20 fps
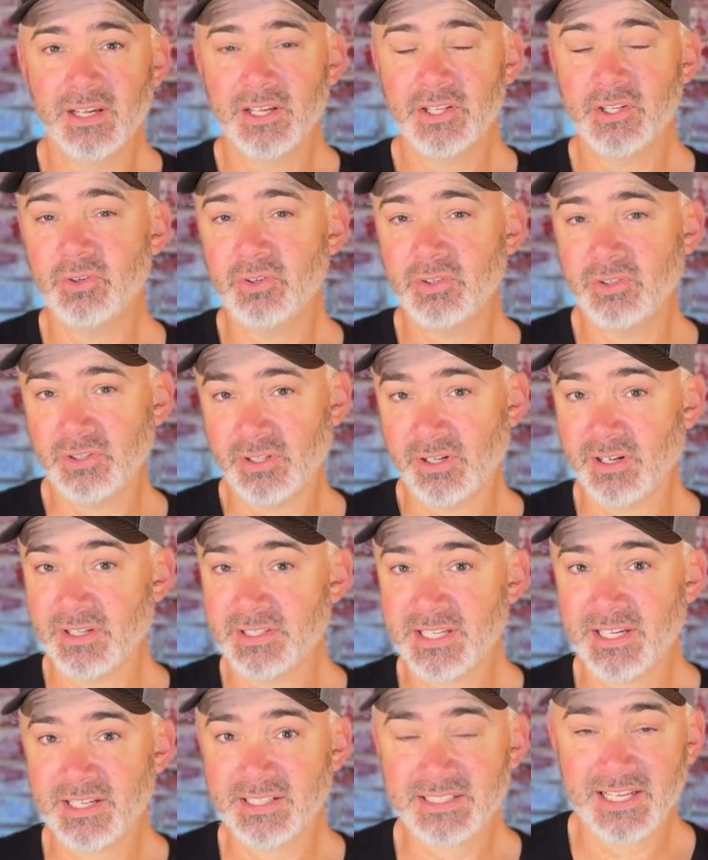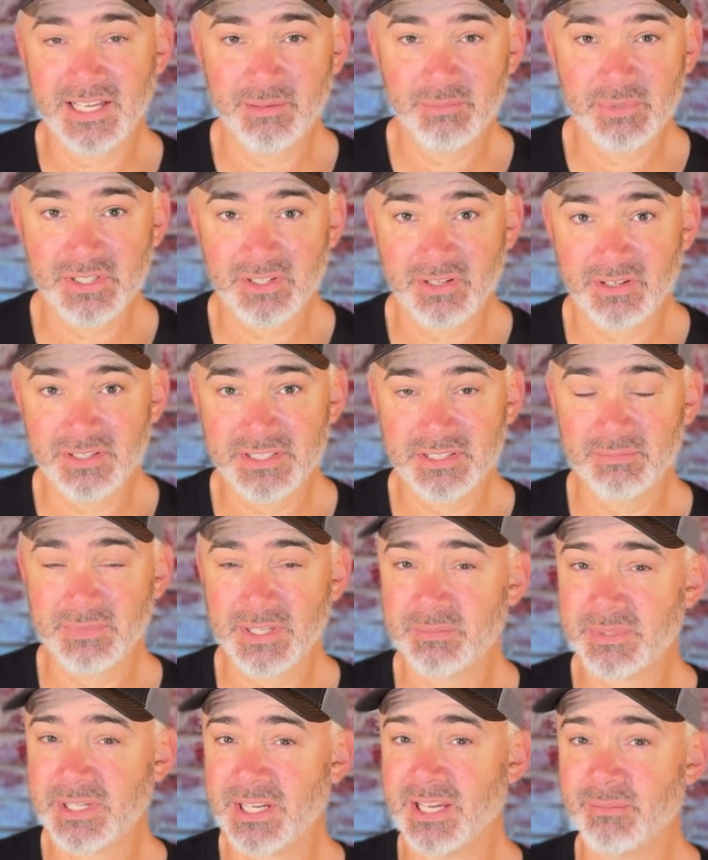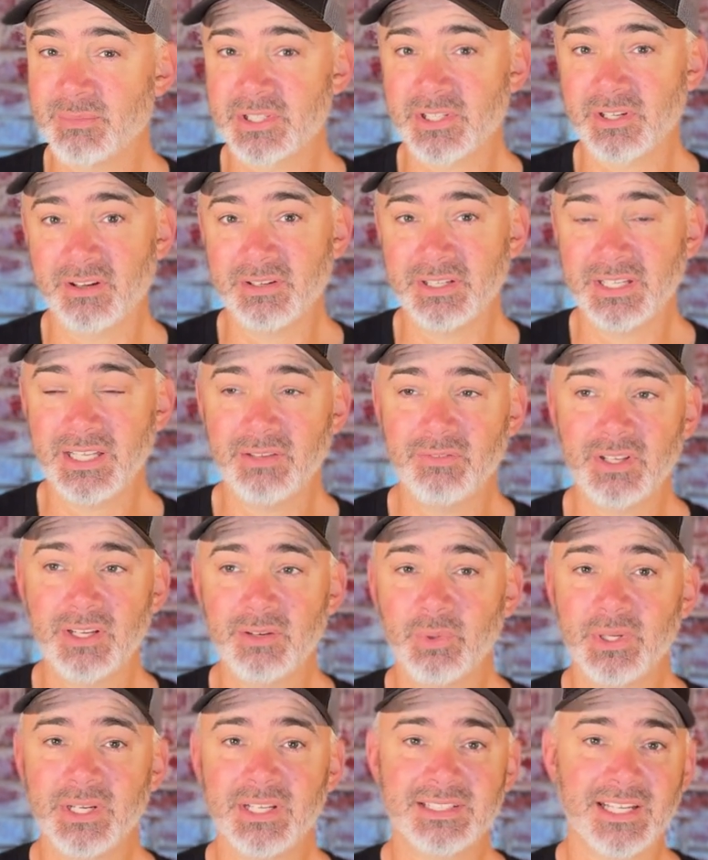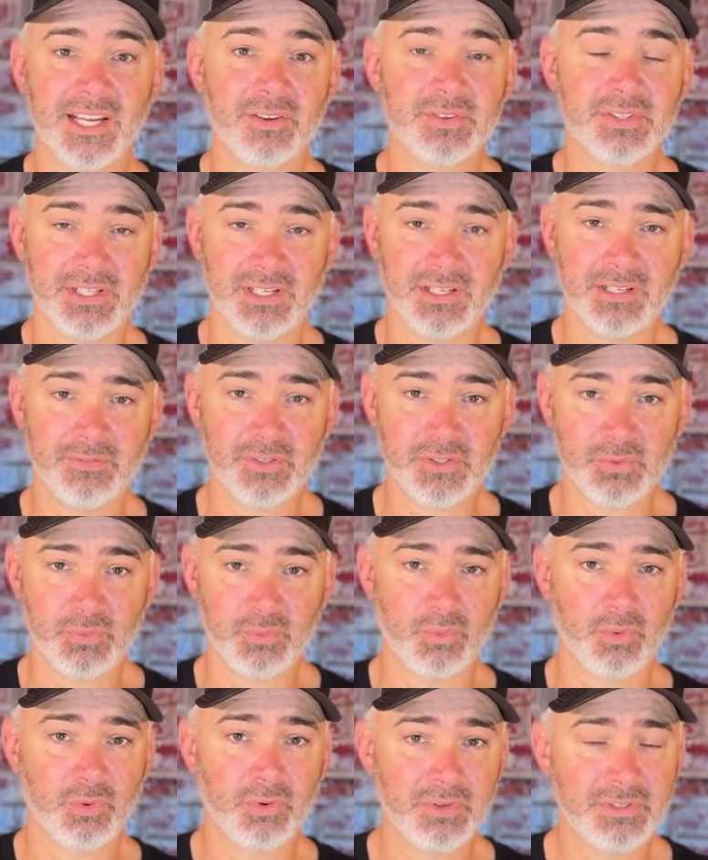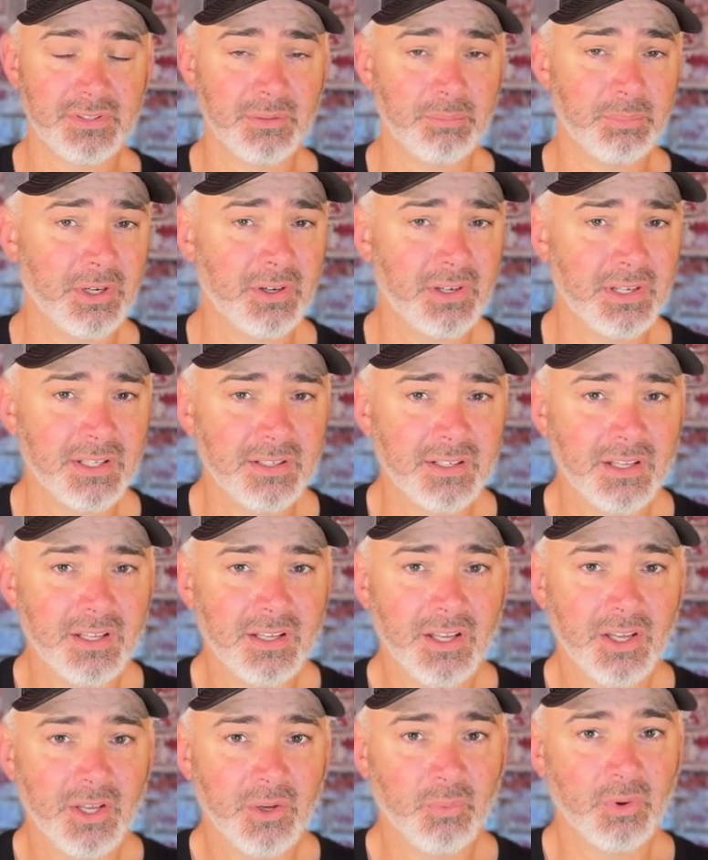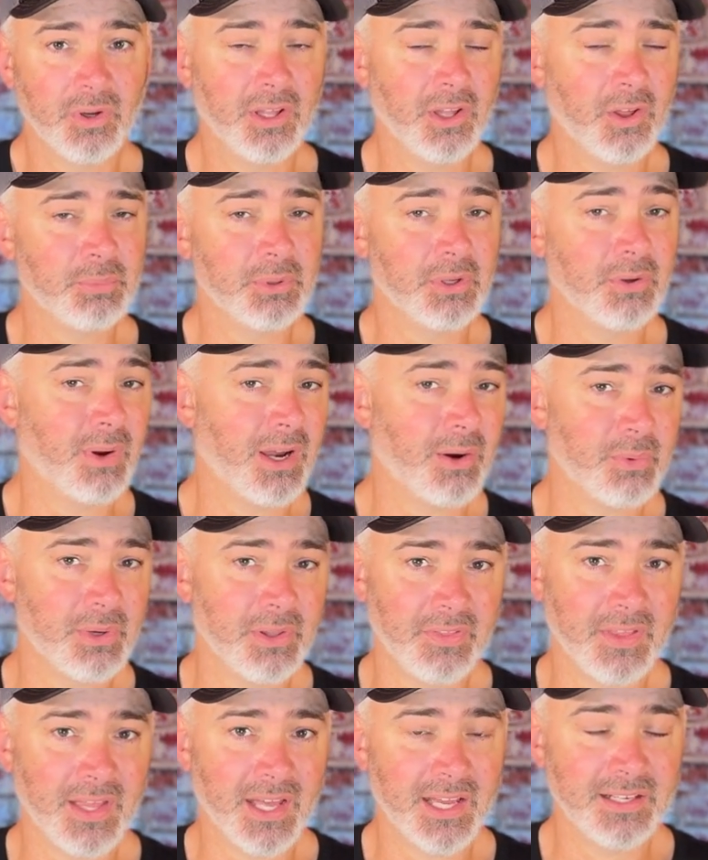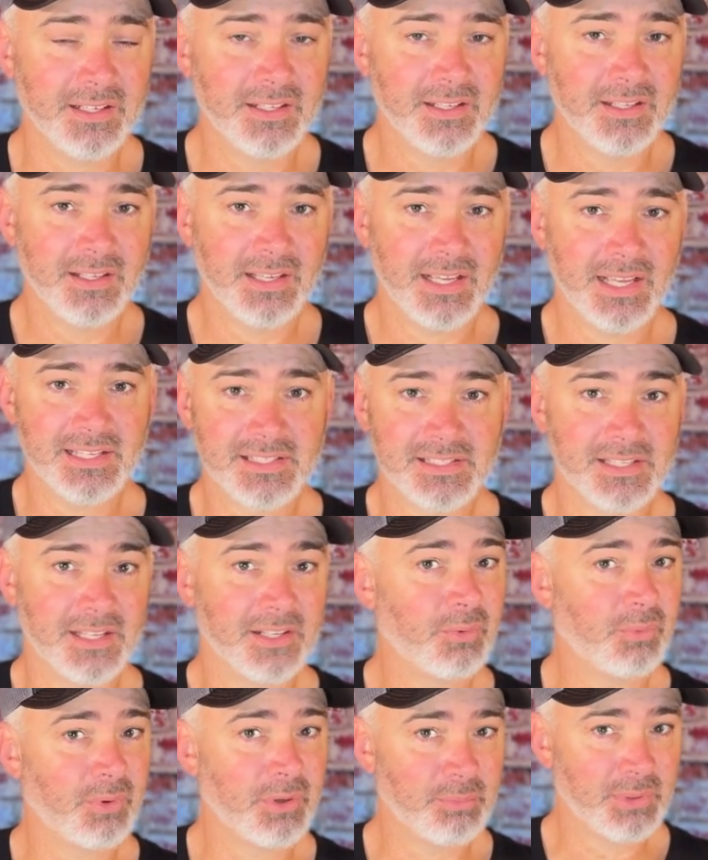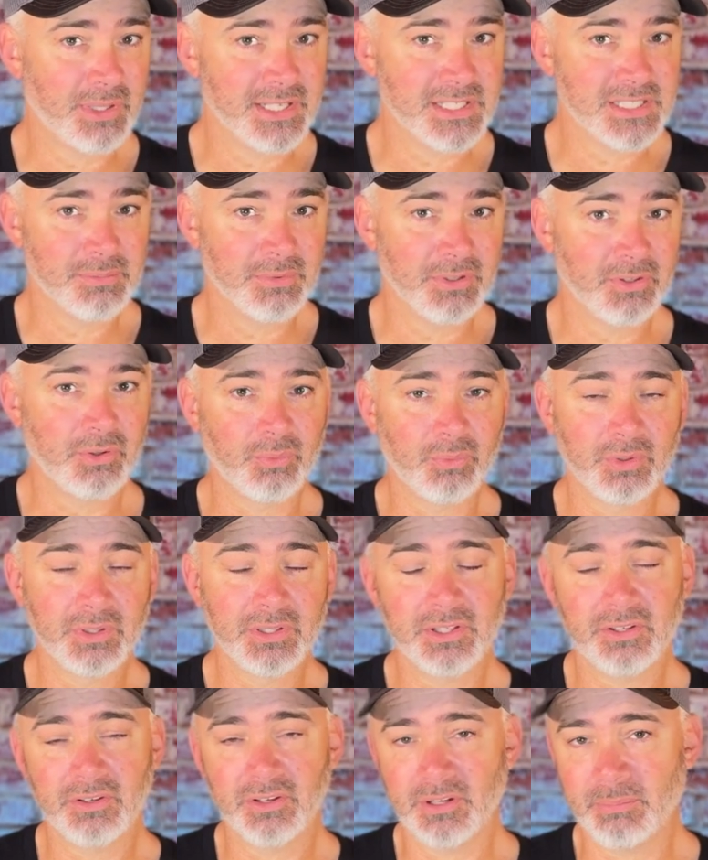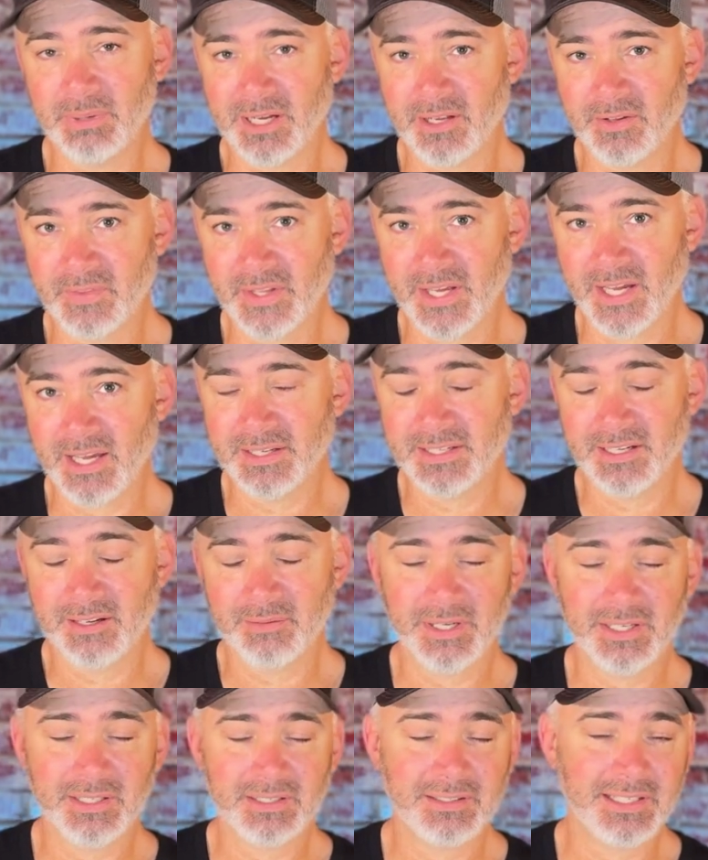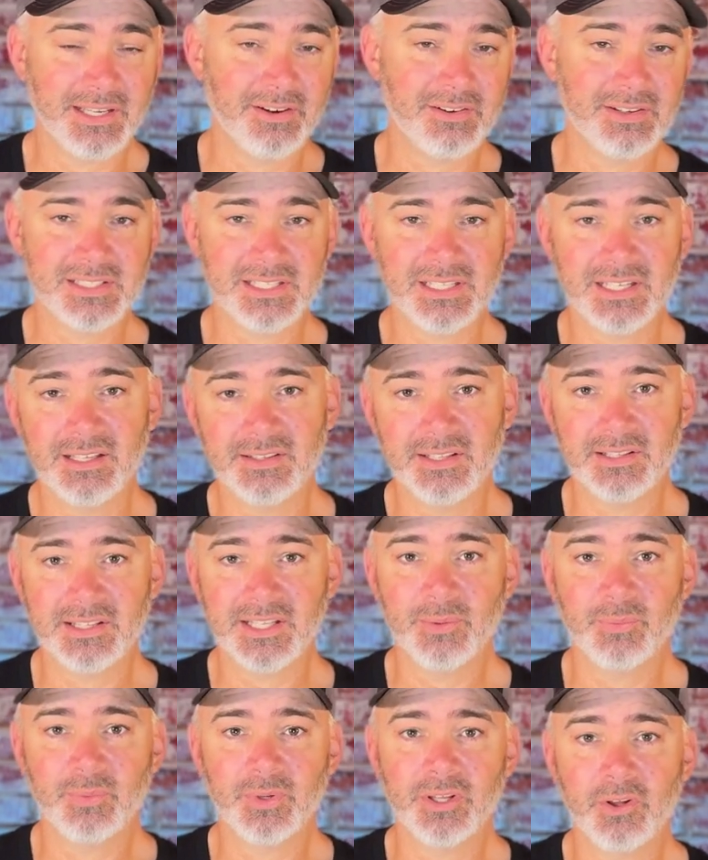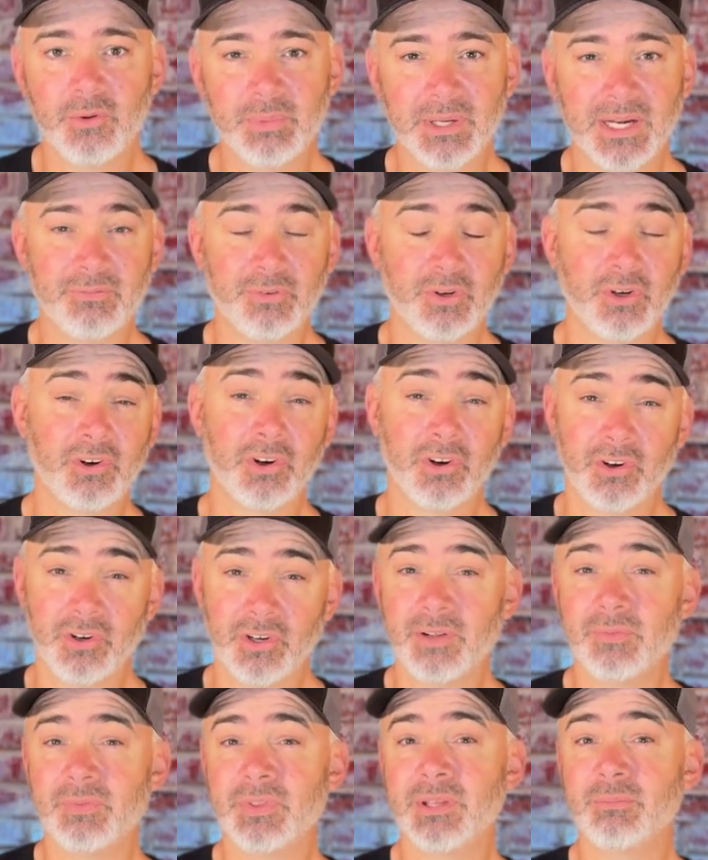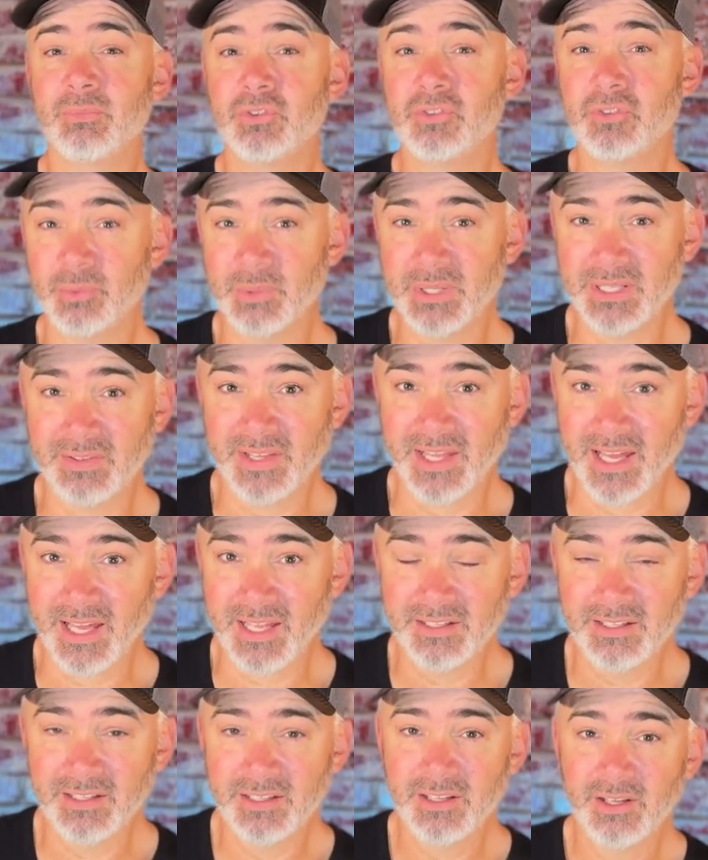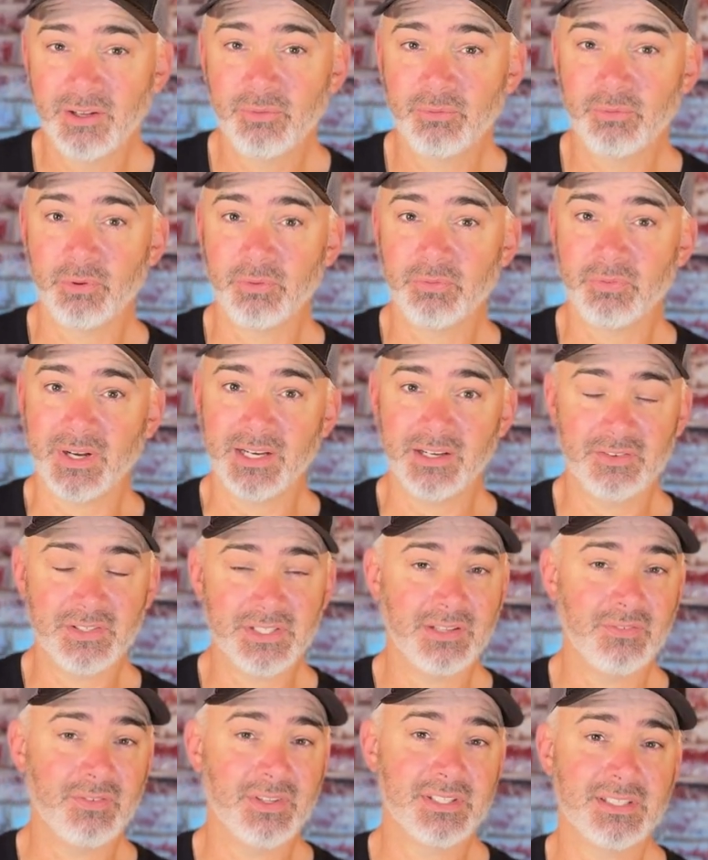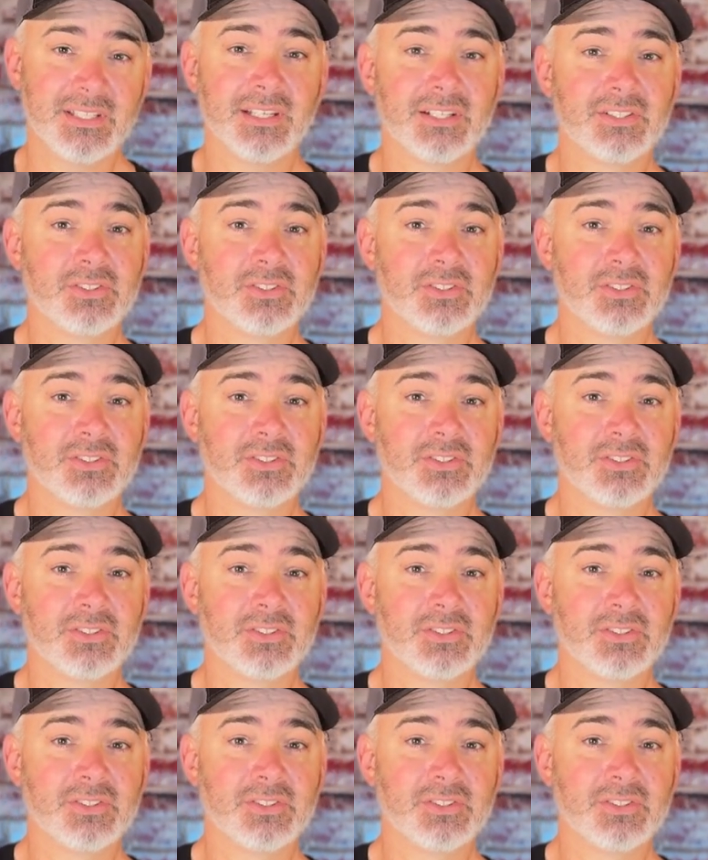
You can contact Amazon. Sometimes Amazon, even when it's outside of its warranty period, will help you out with that and send a replacement. They're really good about that. Now, I'm not guaranteeing that they will, but I've heard of them doing that for Fire TV sticks